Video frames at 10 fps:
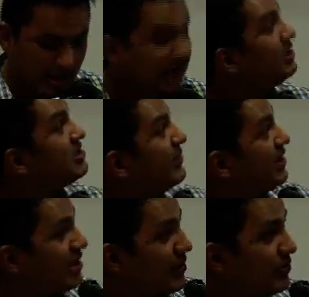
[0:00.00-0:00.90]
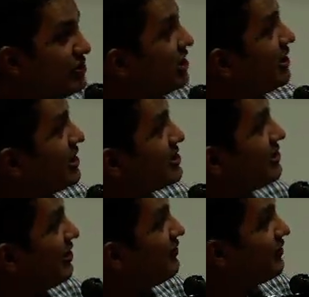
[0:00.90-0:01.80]
this particular project has
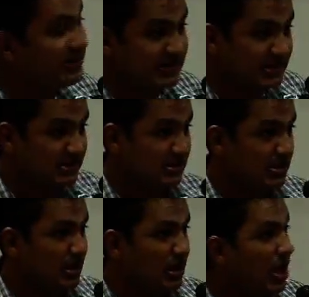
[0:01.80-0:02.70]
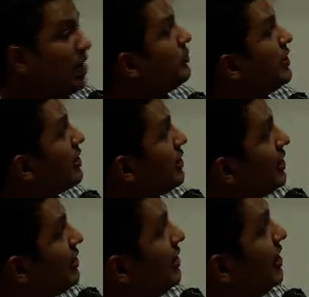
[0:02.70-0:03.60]
3 phases. We are
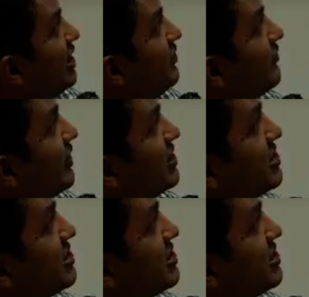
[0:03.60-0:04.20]
currently in phase